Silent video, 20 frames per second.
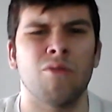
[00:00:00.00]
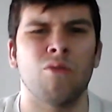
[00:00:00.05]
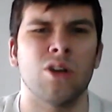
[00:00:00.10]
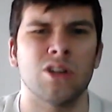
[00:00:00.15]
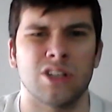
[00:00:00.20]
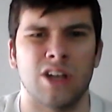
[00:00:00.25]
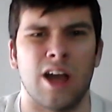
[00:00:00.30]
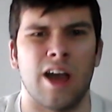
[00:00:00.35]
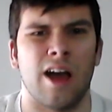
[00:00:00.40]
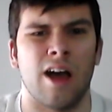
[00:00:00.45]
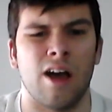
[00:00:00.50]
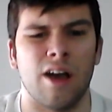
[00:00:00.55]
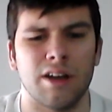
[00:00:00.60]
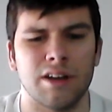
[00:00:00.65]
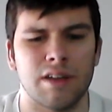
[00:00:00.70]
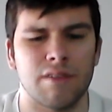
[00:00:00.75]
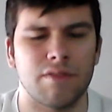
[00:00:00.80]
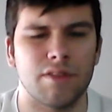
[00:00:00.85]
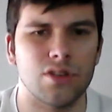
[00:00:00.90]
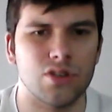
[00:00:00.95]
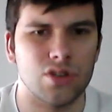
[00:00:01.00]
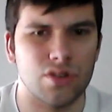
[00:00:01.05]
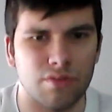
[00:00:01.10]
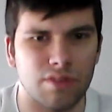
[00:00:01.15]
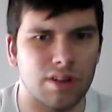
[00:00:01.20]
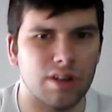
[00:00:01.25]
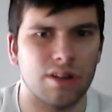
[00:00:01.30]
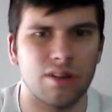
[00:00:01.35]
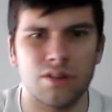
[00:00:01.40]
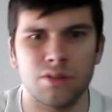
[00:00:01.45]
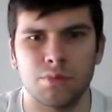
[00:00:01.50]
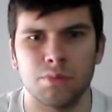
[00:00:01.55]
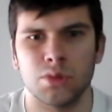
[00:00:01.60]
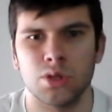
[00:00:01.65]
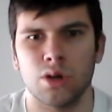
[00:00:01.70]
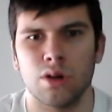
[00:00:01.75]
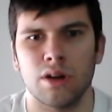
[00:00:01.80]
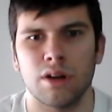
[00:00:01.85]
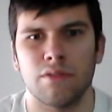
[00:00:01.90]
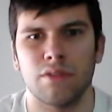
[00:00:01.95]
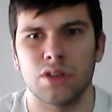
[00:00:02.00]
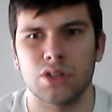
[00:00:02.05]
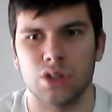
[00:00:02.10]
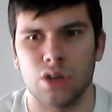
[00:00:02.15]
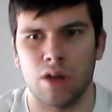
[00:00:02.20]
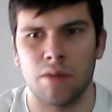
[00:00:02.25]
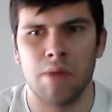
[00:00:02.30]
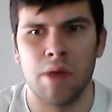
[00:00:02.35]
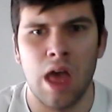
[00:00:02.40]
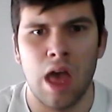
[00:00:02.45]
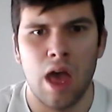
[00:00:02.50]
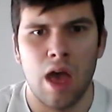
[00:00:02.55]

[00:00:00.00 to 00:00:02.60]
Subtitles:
watch high definition videos majority of the time.